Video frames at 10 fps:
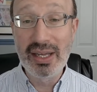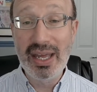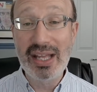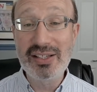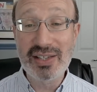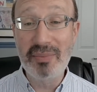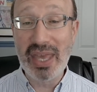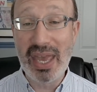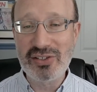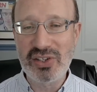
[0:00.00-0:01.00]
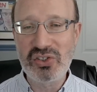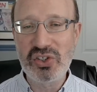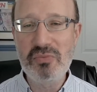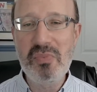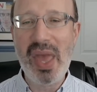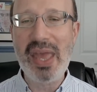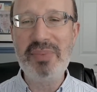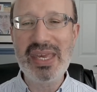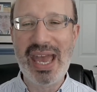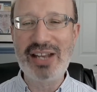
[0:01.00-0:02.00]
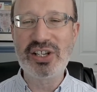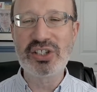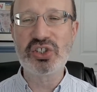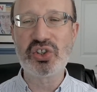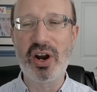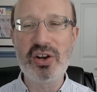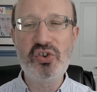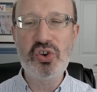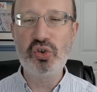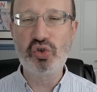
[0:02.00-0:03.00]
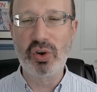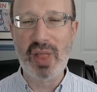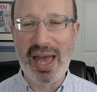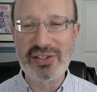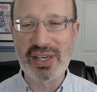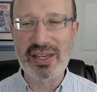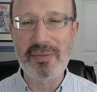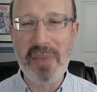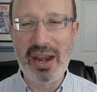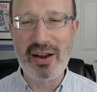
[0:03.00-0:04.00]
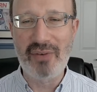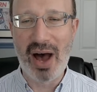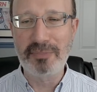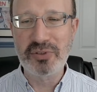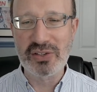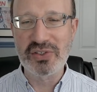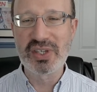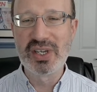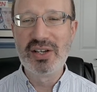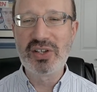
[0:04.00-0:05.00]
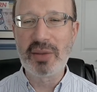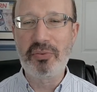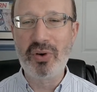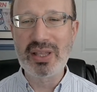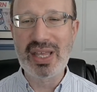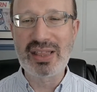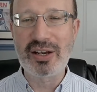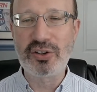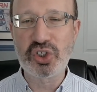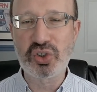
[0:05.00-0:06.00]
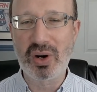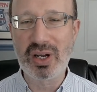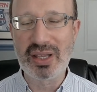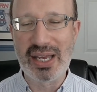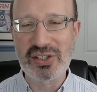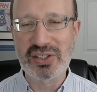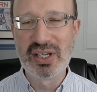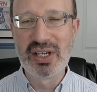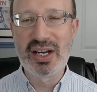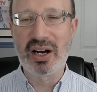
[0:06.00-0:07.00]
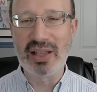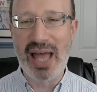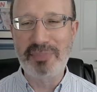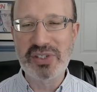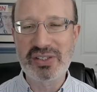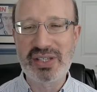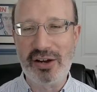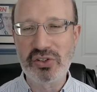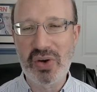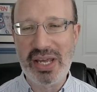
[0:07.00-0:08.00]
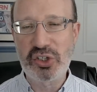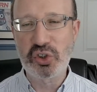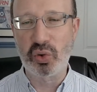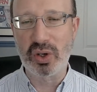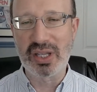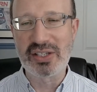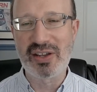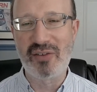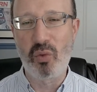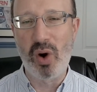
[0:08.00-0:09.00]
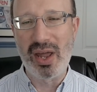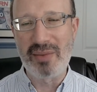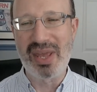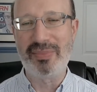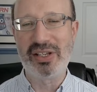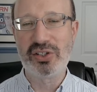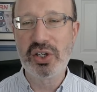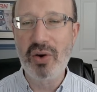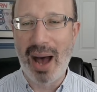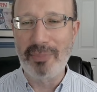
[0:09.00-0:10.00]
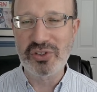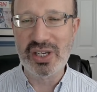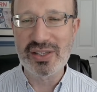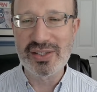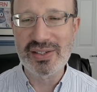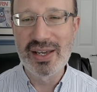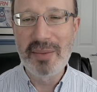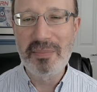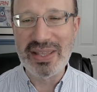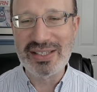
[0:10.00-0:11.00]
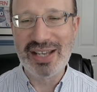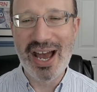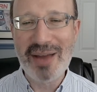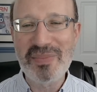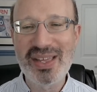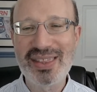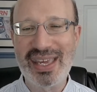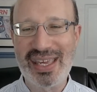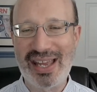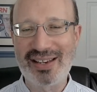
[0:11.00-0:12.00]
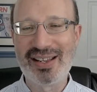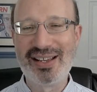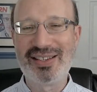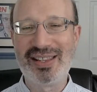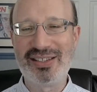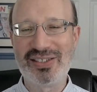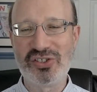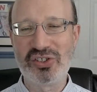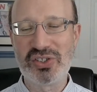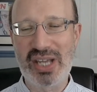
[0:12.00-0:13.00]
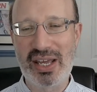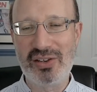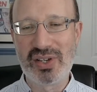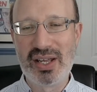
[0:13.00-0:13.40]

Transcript: in some cases, you may begin to start neutralizing competitive options to the point that their shortlist collapses down to a short list of one, maybe two options by the time they get to the decision stage.